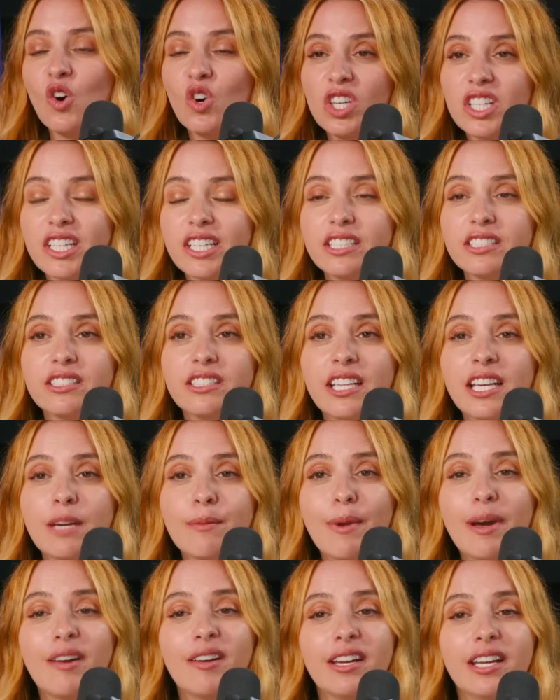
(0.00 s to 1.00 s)
Well, because think
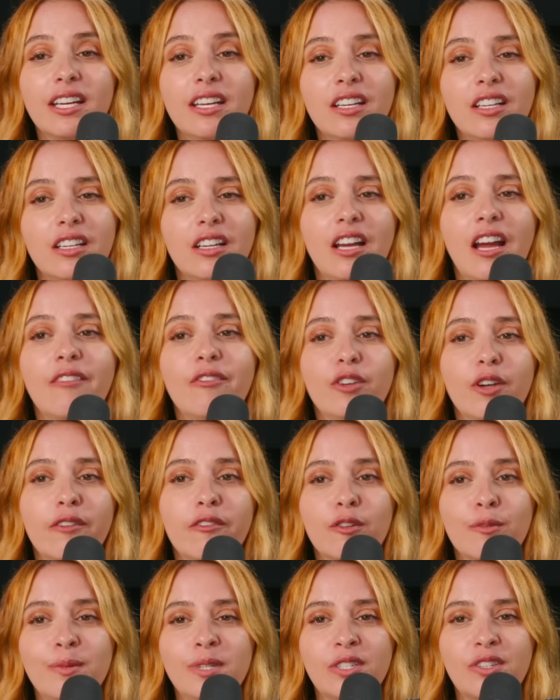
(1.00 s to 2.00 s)
about it. Have you
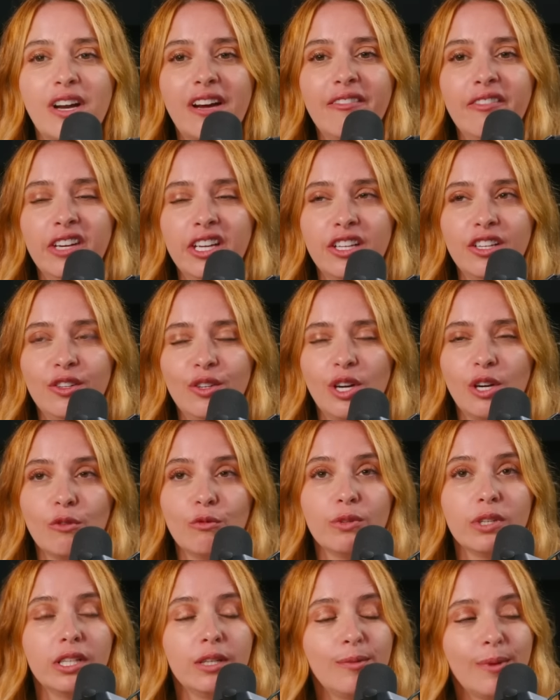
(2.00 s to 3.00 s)
ever been driving and you get
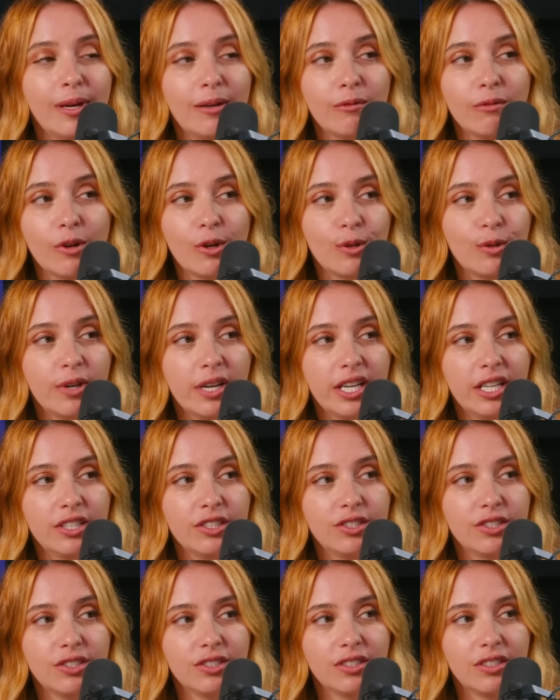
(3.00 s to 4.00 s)
really bad road
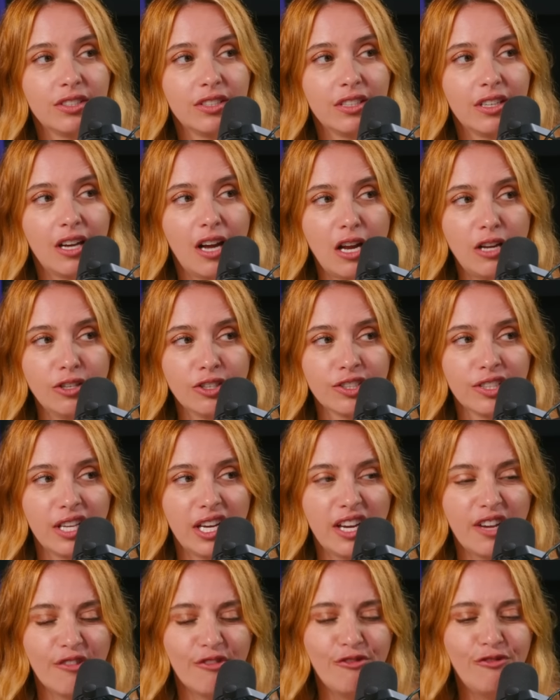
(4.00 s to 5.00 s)
rage? And you're
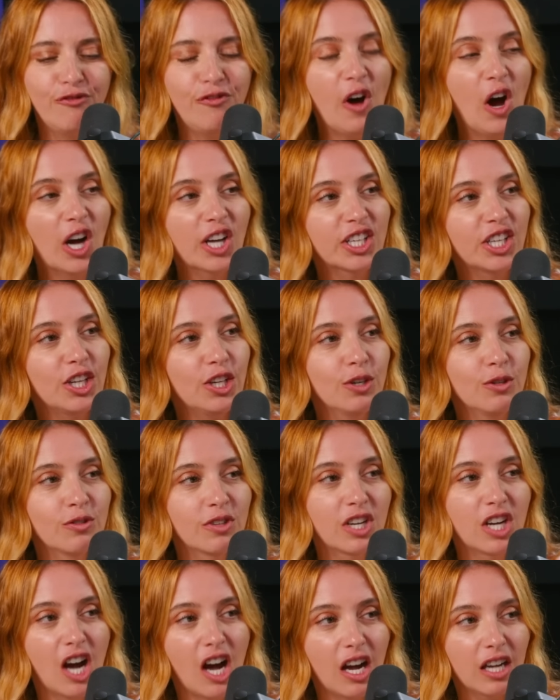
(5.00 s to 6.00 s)
like, fuck you,
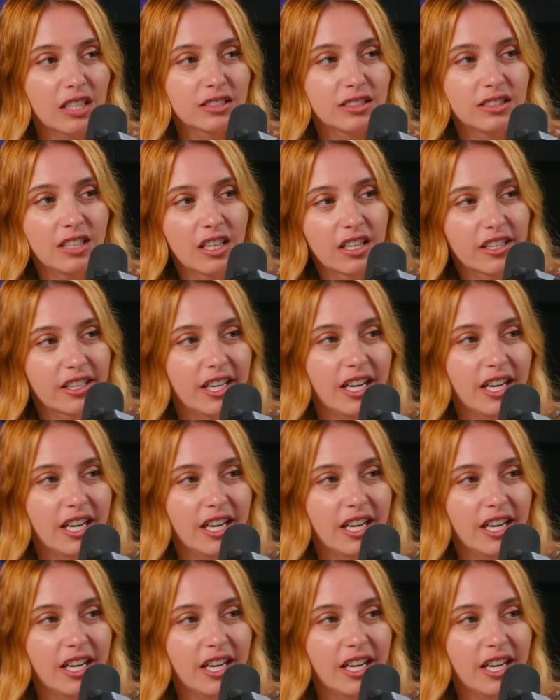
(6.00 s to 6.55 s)
cocksucker.